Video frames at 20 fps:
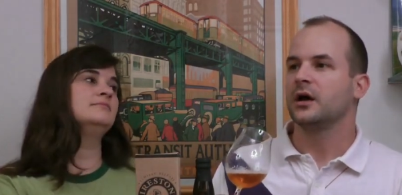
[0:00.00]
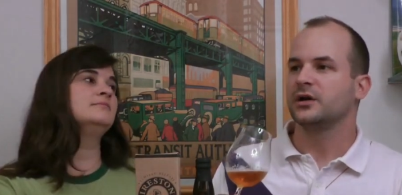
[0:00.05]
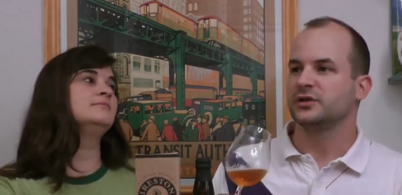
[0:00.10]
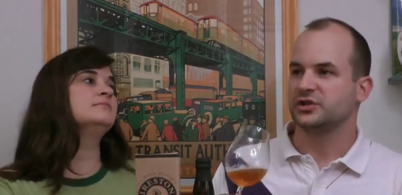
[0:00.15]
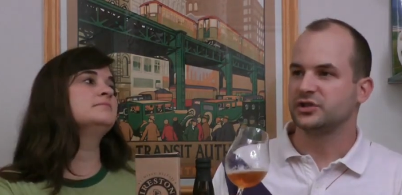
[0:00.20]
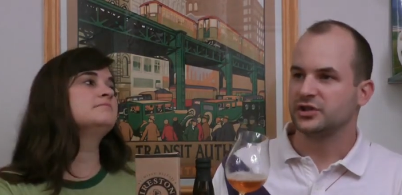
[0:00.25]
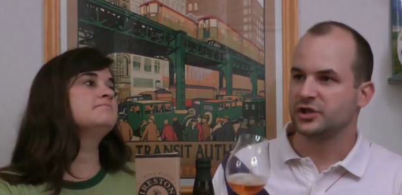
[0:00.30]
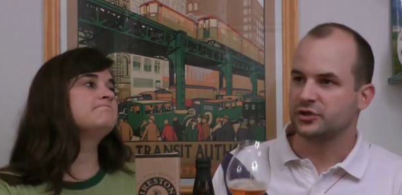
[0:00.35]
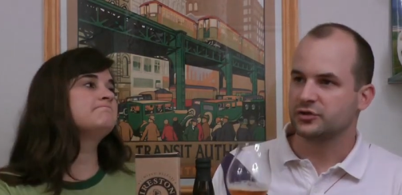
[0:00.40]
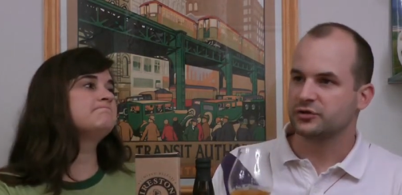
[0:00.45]

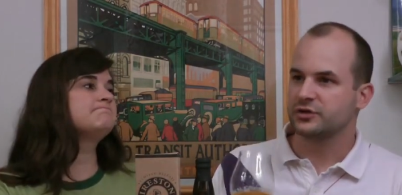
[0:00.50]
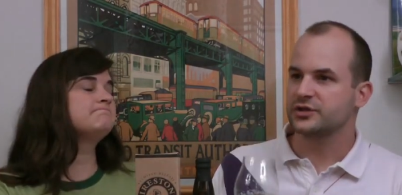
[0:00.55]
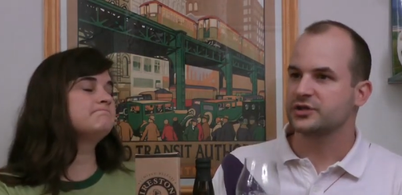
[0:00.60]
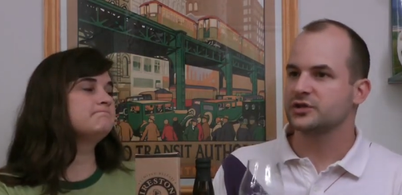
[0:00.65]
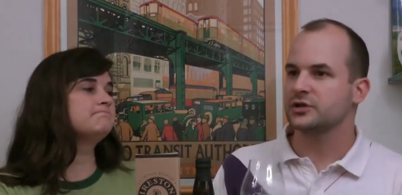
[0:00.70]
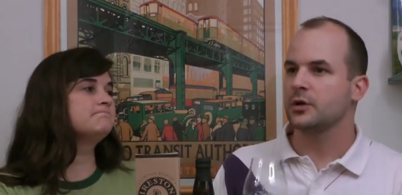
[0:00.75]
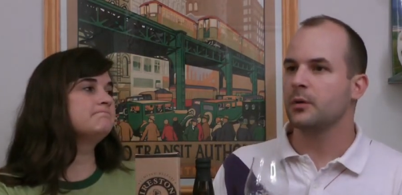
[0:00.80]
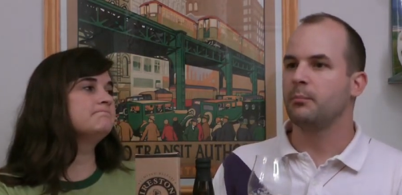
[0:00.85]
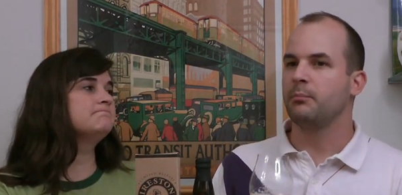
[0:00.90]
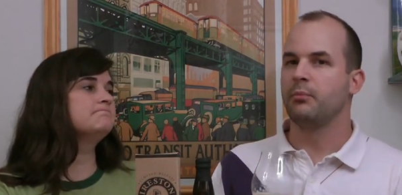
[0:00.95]
Speaker 1: A
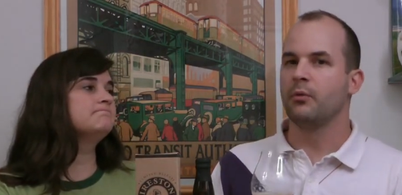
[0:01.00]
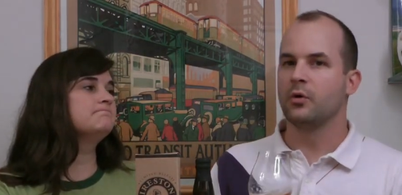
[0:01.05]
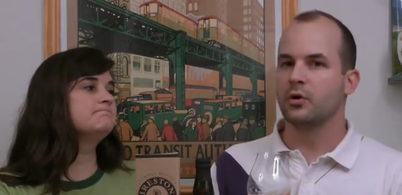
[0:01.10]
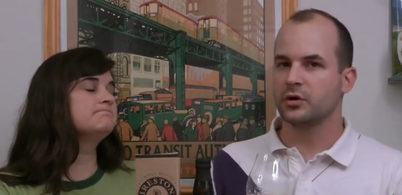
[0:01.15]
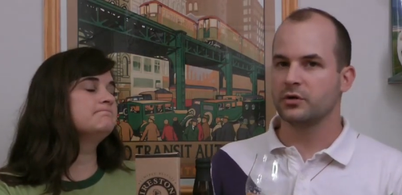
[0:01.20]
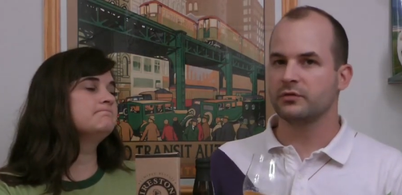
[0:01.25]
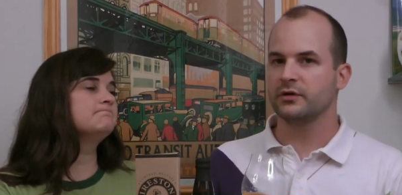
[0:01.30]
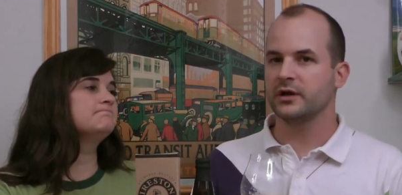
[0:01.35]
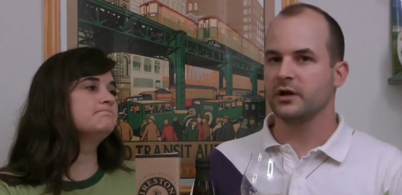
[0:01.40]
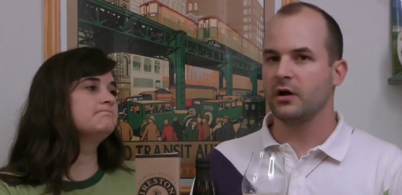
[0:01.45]
citrus
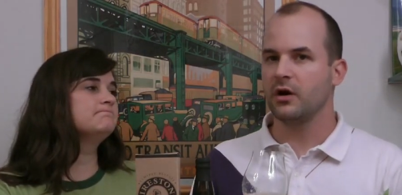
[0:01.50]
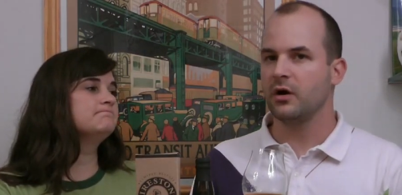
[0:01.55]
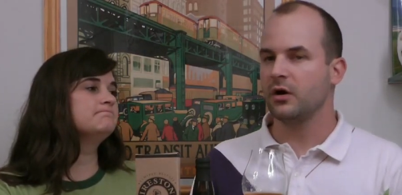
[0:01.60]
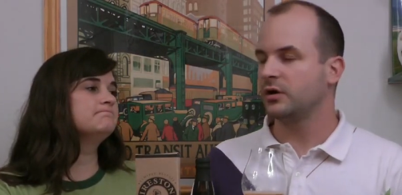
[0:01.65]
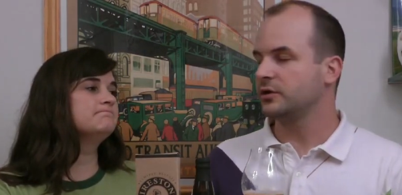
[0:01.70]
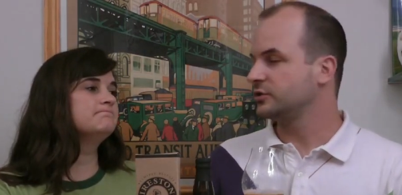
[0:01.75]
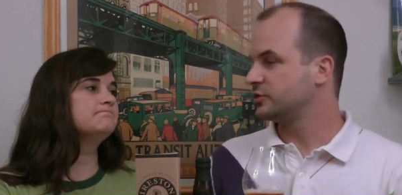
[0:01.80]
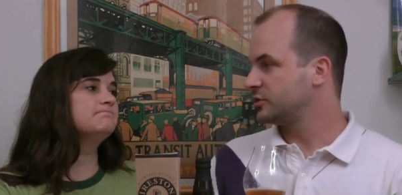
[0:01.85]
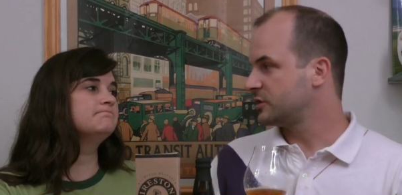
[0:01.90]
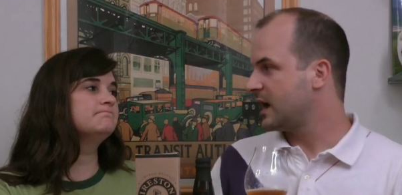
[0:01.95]
bordering
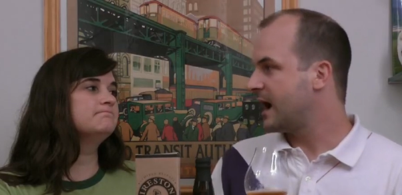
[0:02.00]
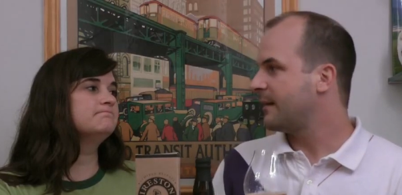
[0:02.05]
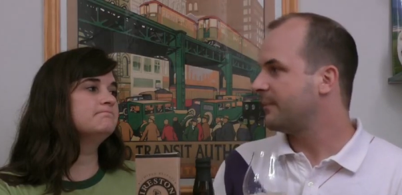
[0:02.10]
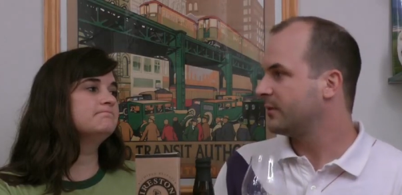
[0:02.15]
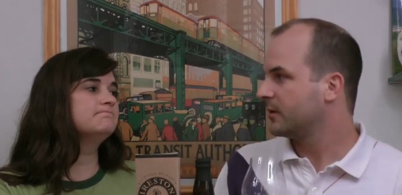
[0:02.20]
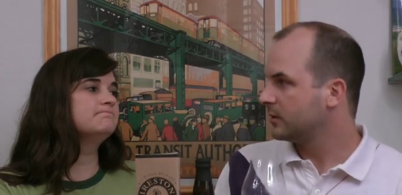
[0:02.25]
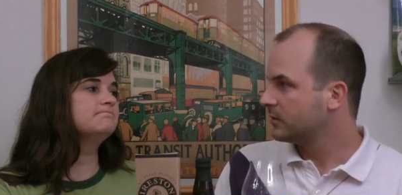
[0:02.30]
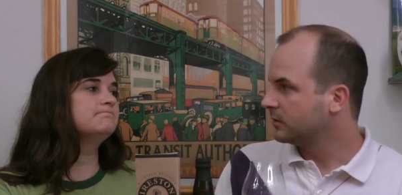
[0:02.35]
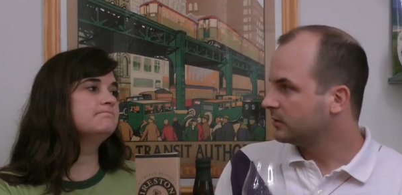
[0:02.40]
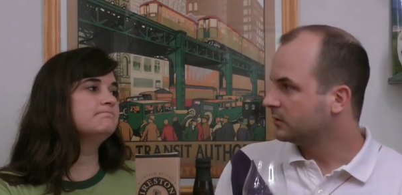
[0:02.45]
on
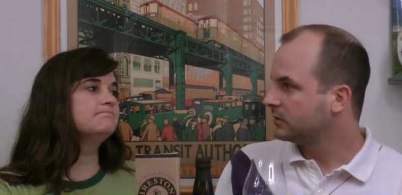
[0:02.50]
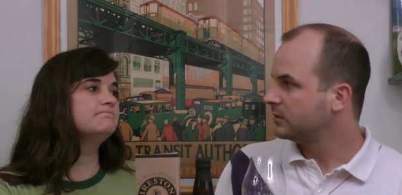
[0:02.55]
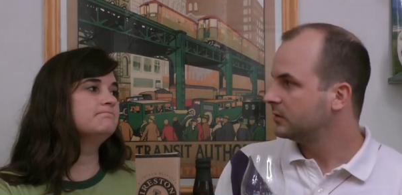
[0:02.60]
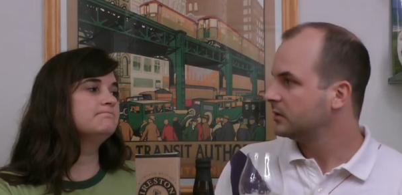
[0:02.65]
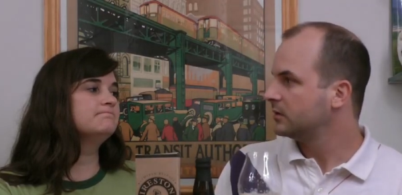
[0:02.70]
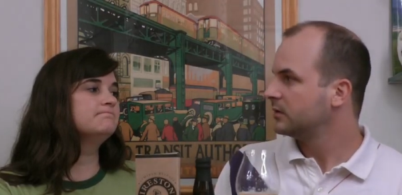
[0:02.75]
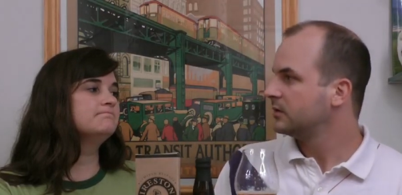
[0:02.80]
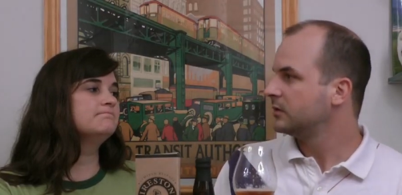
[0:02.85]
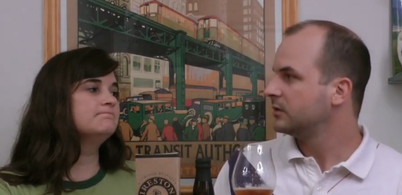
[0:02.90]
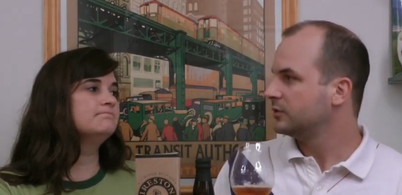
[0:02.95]

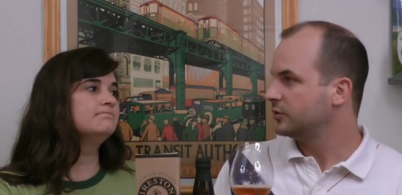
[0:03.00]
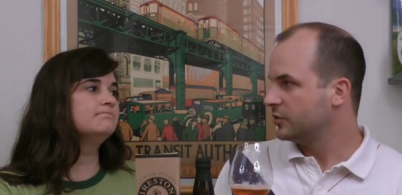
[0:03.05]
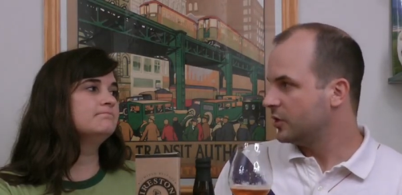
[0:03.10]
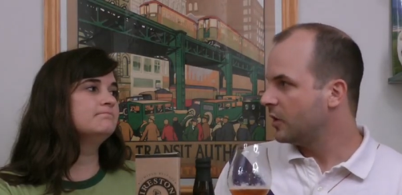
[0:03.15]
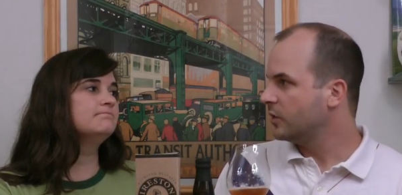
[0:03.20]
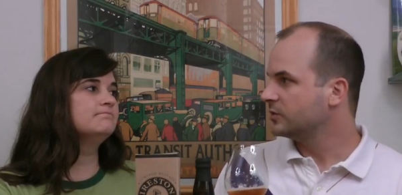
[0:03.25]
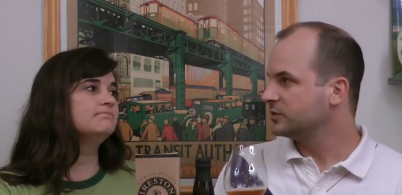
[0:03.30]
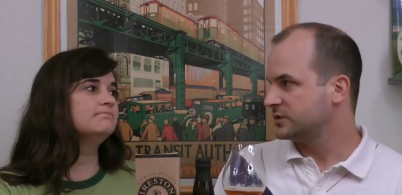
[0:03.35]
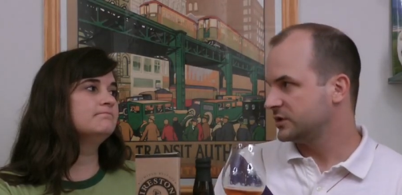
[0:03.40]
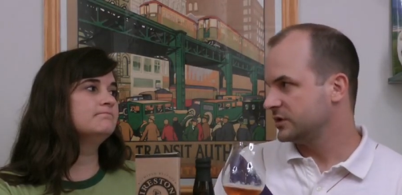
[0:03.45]
tropical
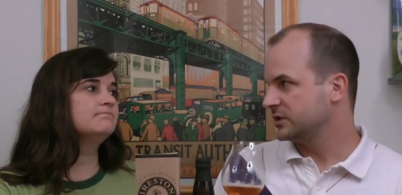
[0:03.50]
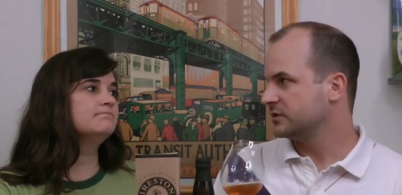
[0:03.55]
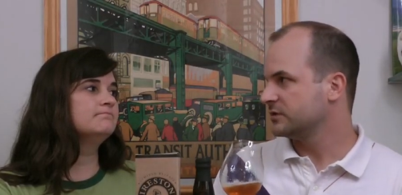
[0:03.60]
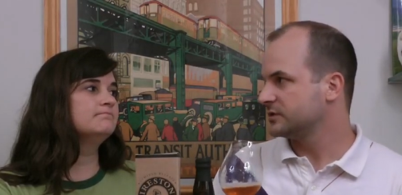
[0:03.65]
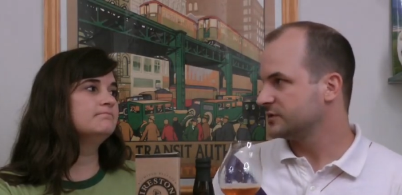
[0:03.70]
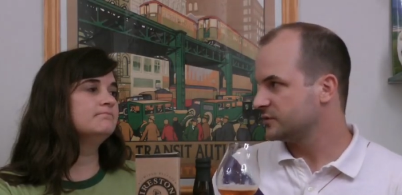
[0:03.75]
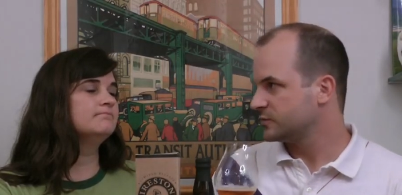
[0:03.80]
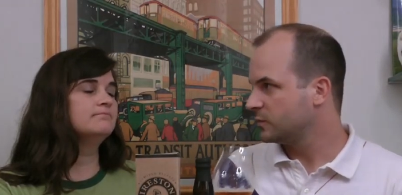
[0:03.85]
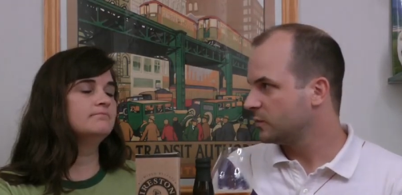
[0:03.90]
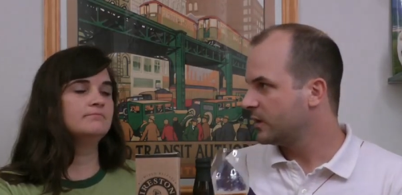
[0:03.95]
nose
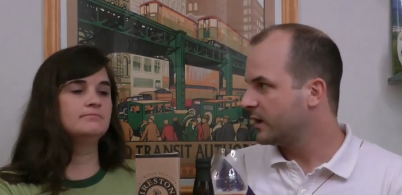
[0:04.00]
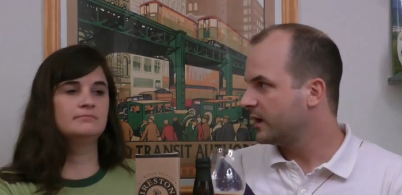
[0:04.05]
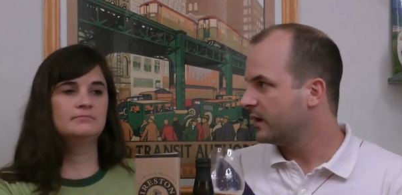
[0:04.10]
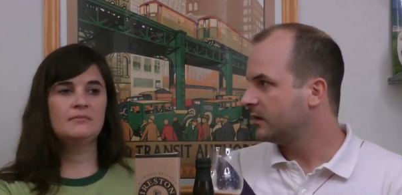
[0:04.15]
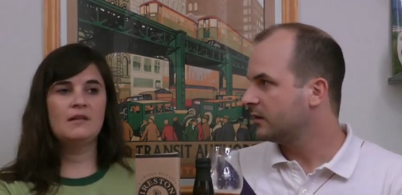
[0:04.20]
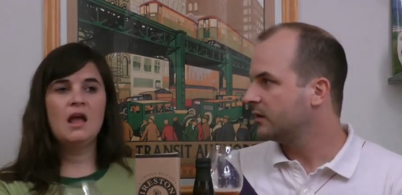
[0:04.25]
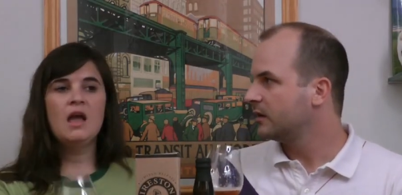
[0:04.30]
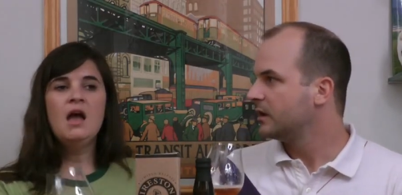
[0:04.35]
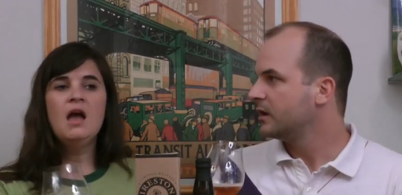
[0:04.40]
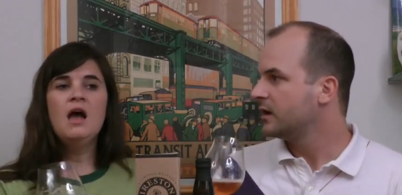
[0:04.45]
here as
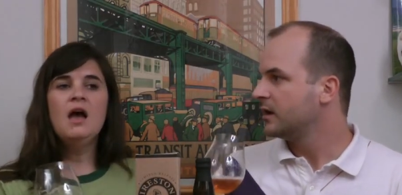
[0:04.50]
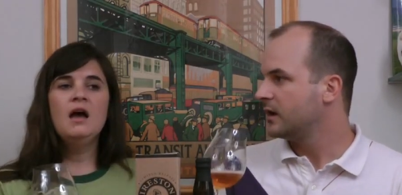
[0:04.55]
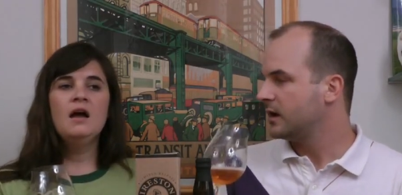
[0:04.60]
well.